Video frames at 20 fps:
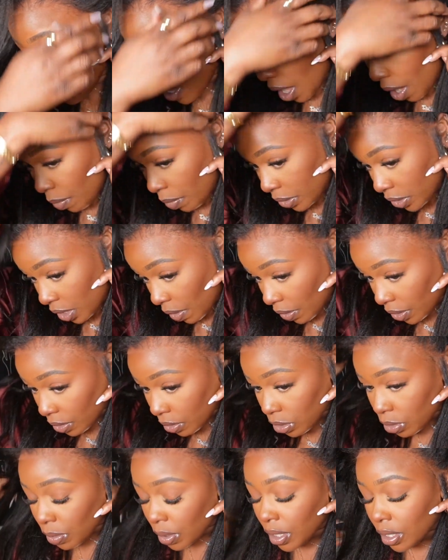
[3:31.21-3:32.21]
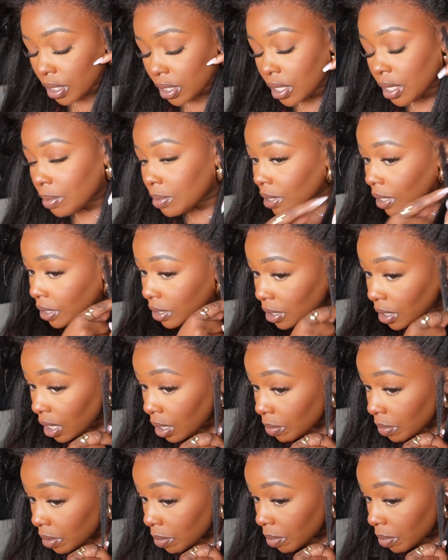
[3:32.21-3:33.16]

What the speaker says: I wish I would've used one of the clips they sent me,